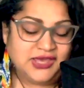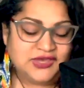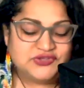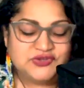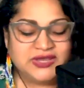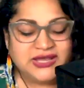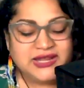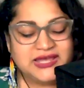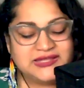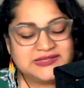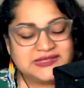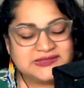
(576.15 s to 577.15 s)
So
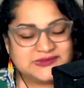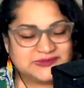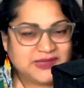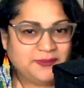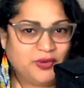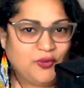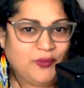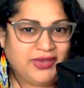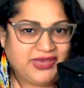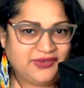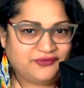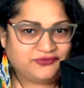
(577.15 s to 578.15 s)
it's a step
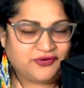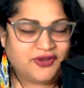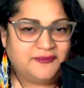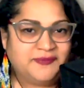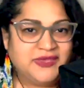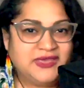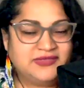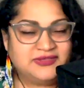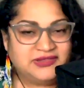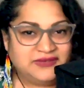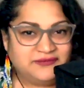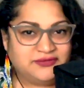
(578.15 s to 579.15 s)
away from the
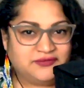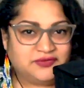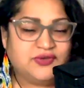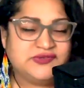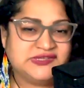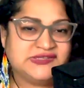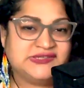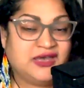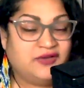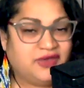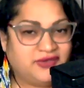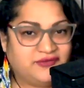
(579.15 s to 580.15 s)
level of closeness.
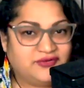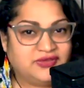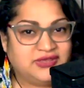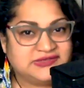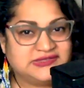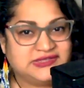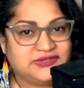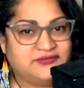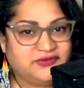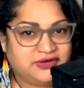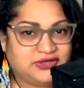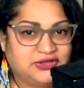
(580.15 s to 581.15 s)
However, it's still
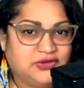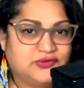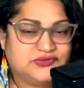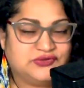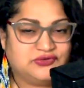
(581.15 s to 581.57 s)
very close.